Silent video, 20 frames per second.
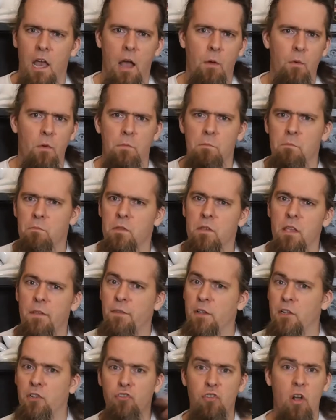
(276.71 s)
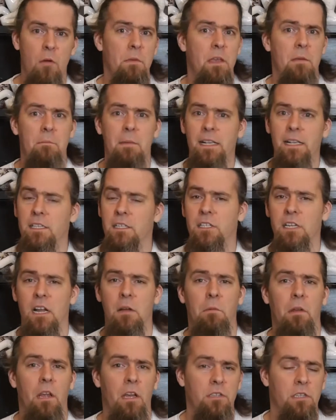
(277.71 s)
If you can drop me a message
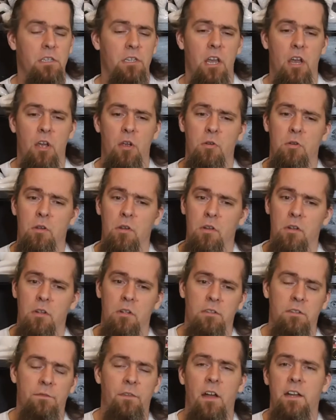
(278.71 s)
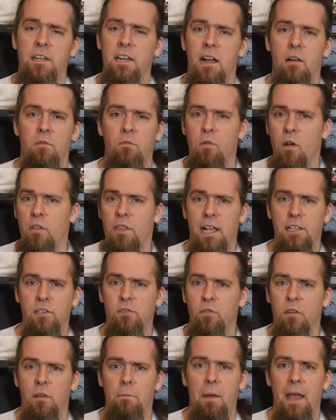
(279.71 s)
down below to find out what
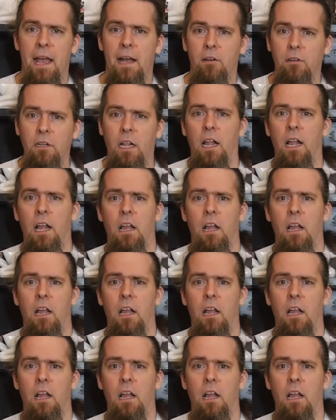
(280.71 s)
that's all about.